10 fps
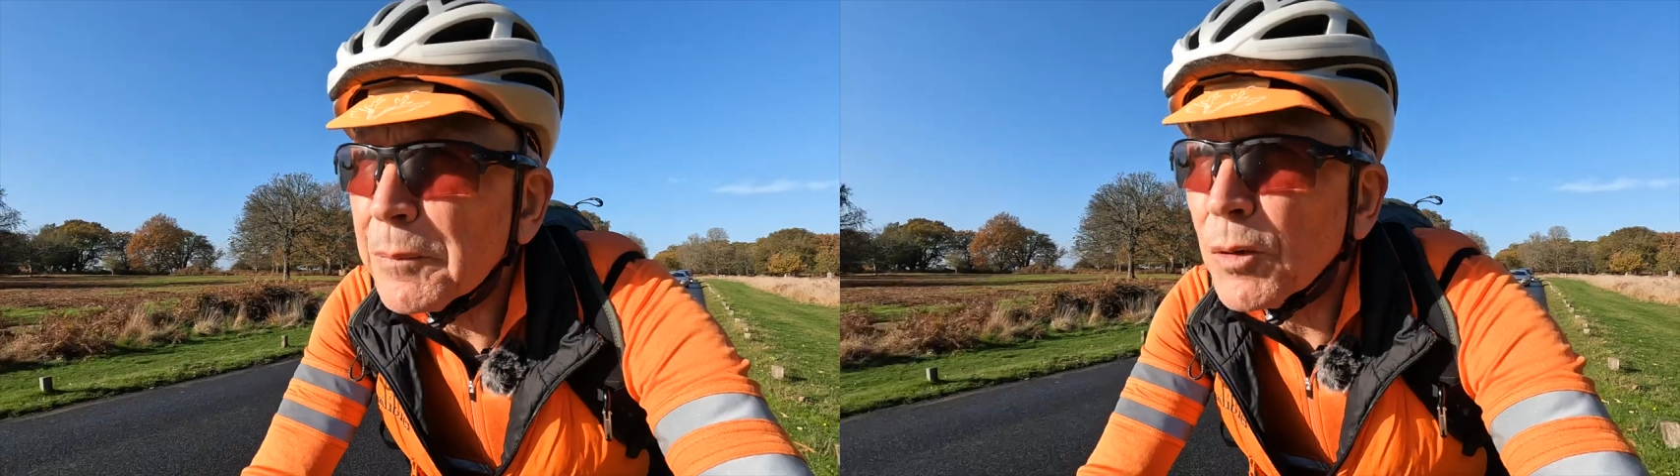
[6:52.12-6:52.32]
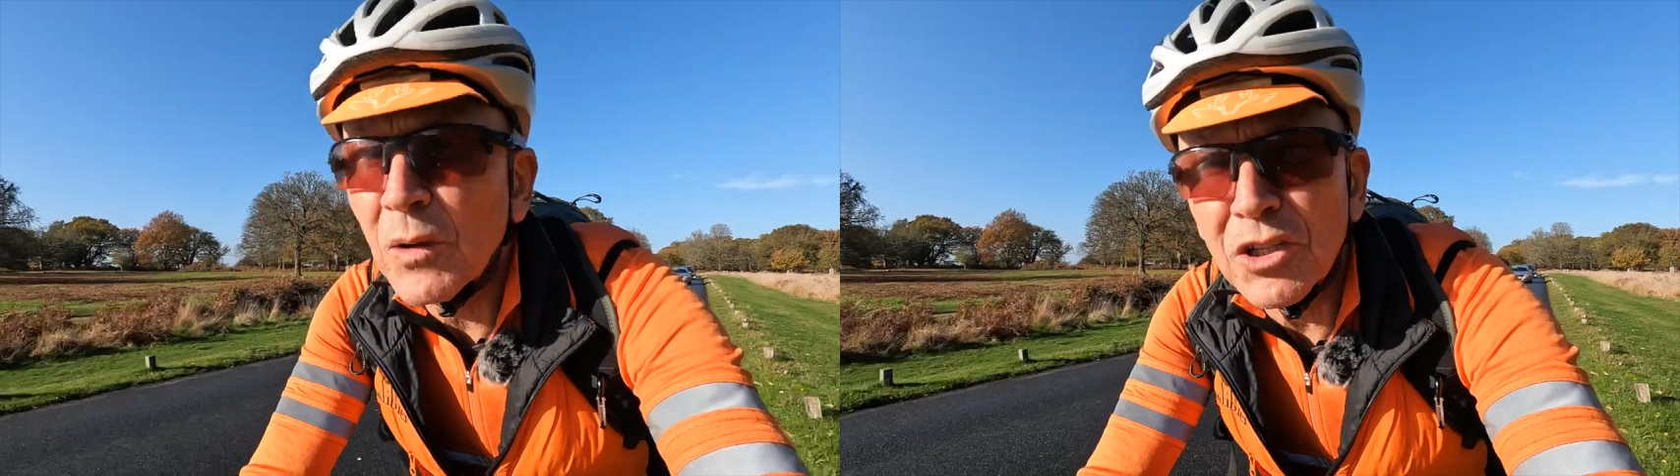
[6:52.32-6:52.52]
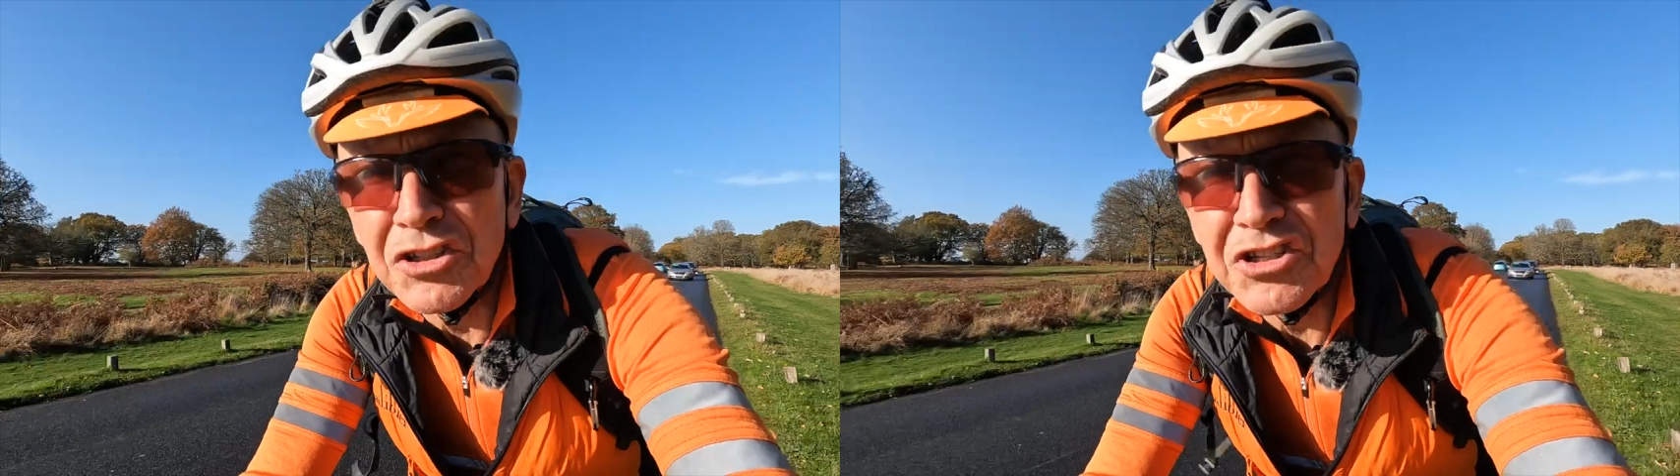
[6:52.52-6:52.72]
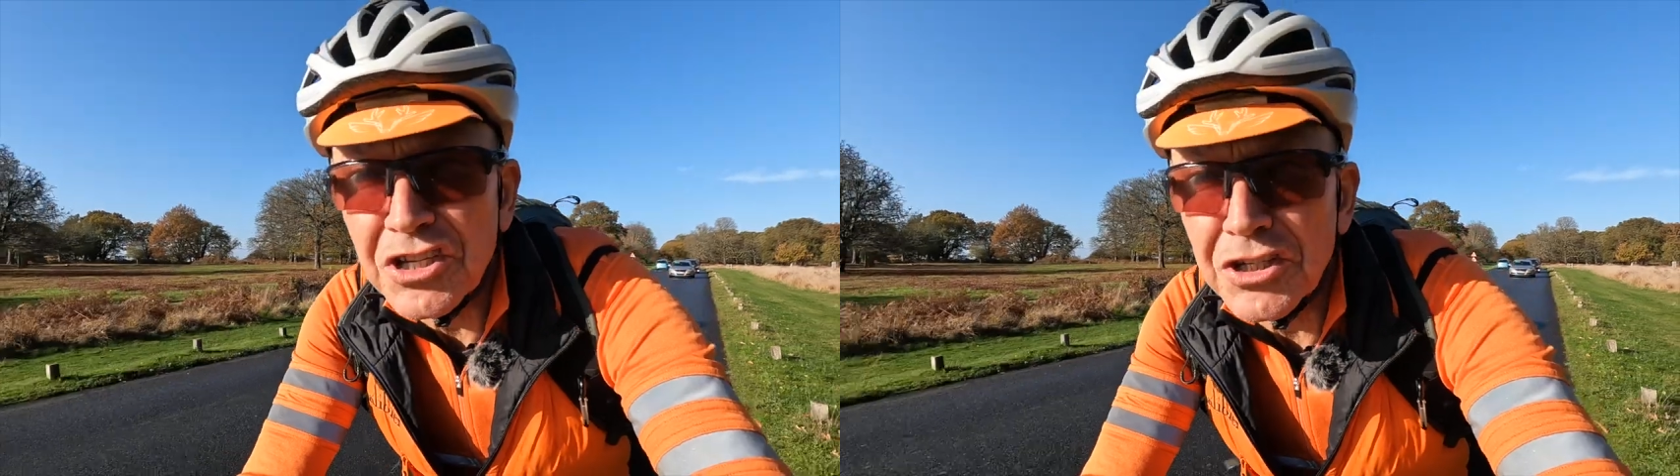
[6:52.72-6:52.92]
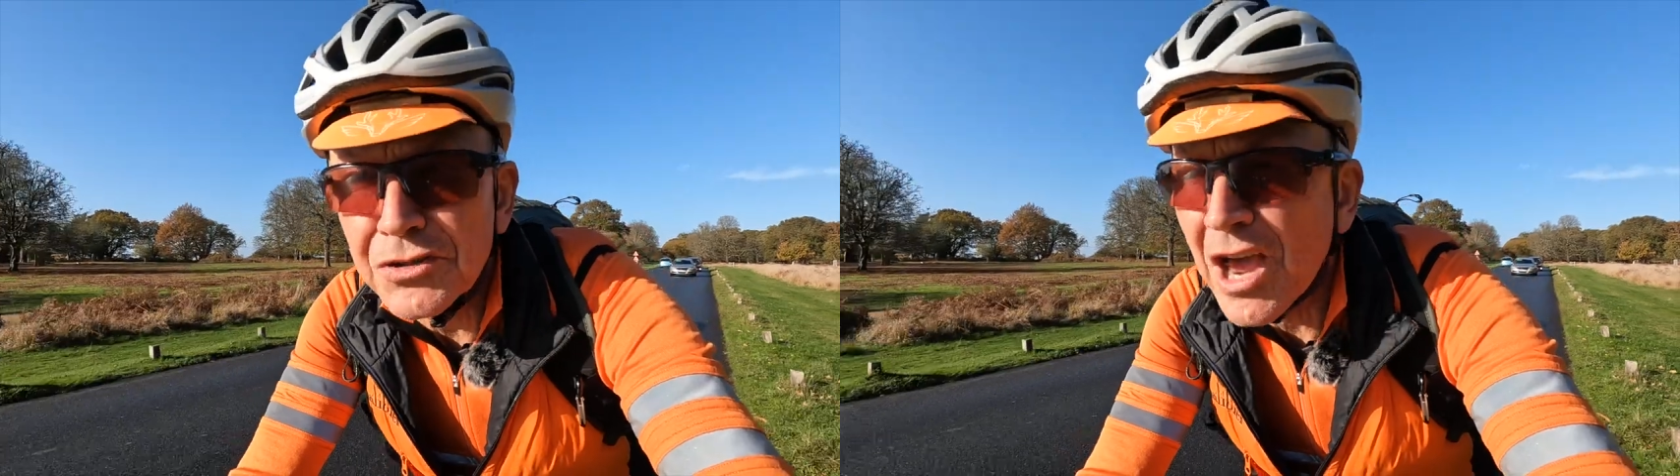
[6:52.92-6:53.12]
people will
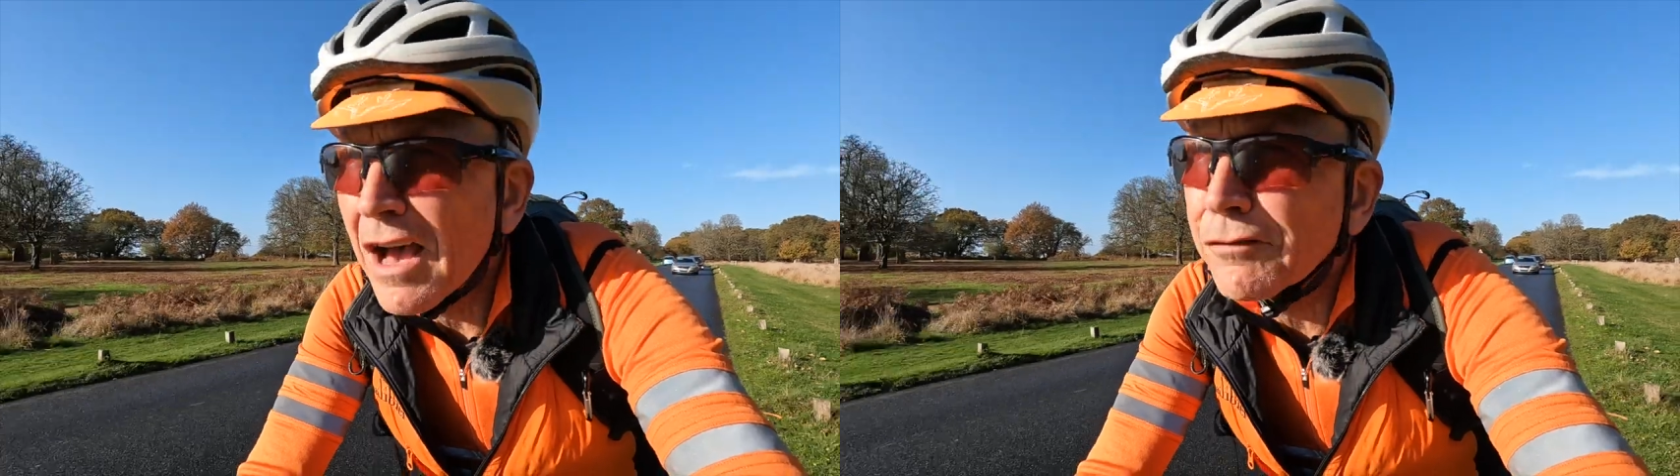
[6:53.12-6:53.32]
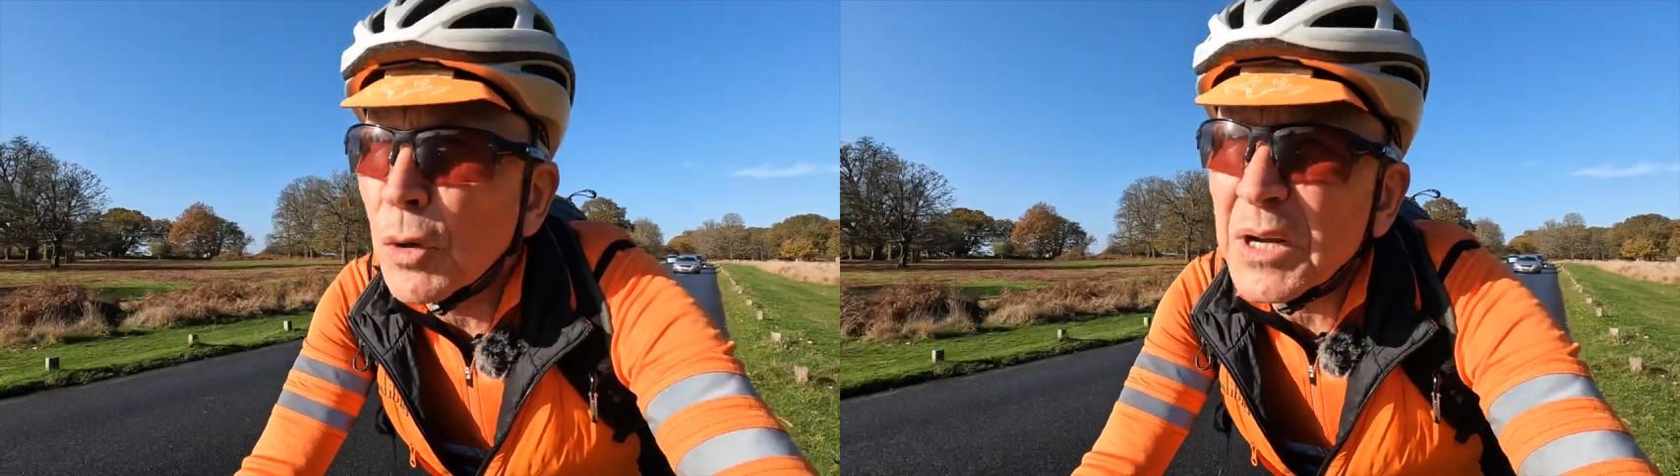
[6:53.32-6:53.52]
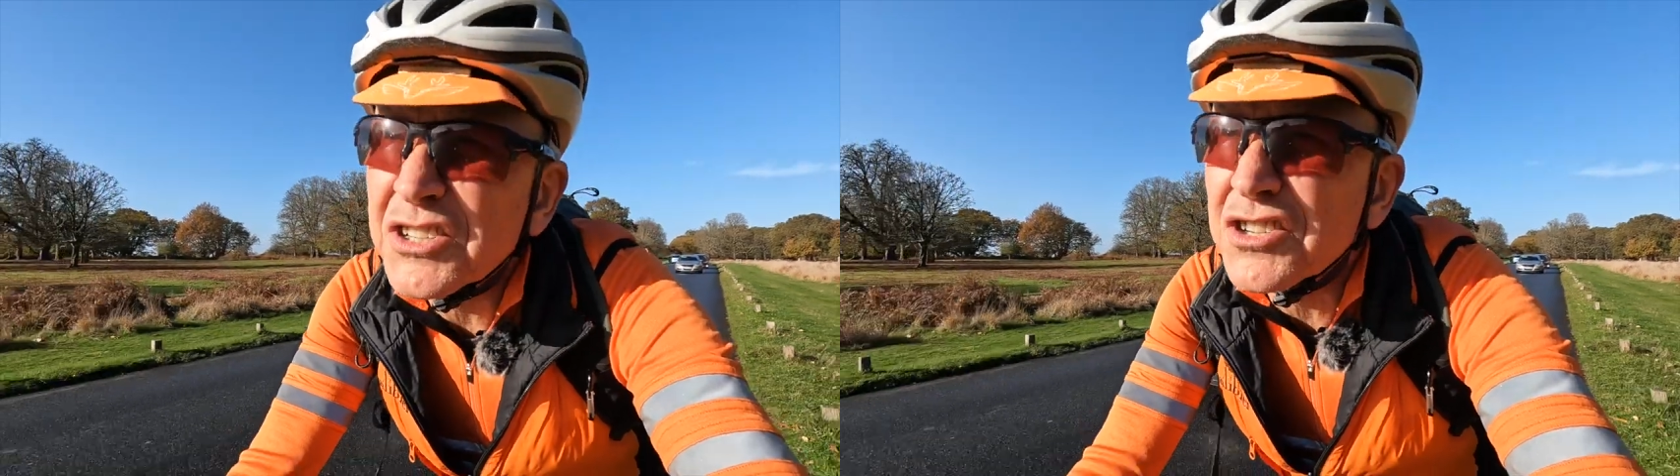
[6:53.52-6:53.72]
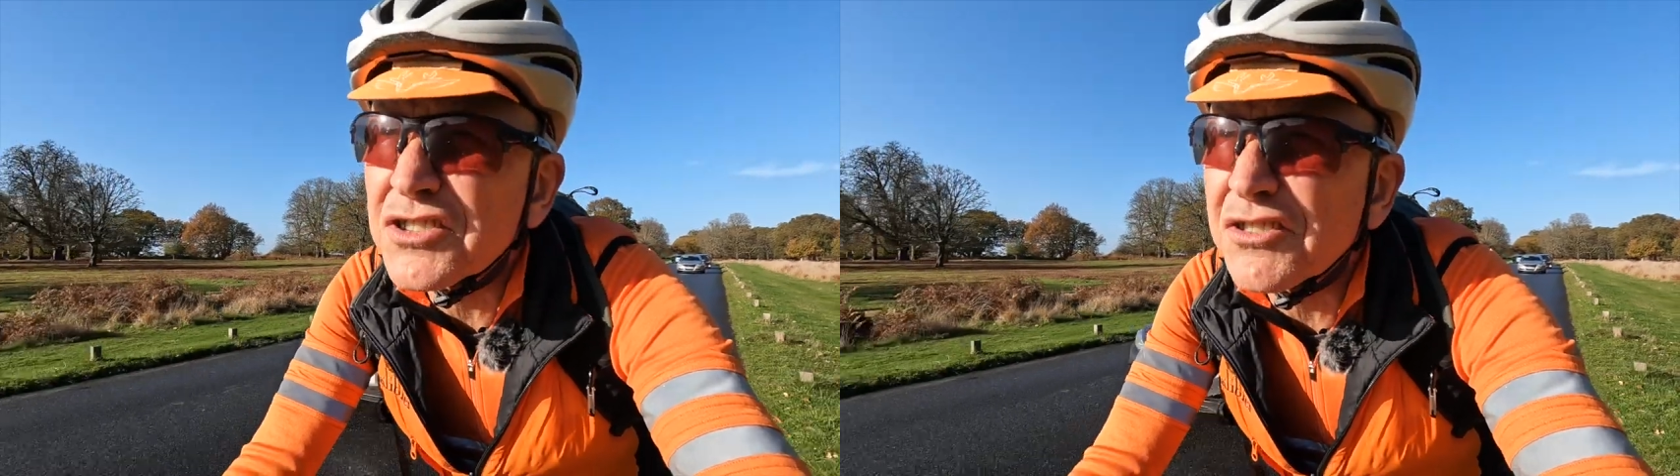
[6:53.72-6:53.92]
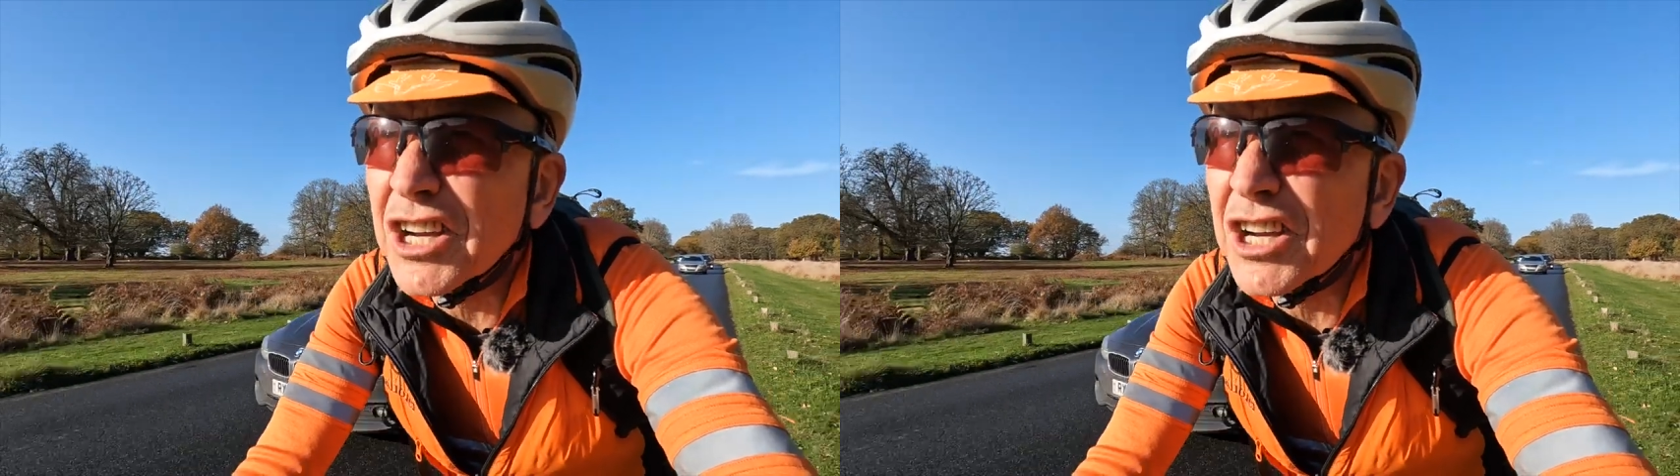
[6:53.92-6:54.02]
continue to have questions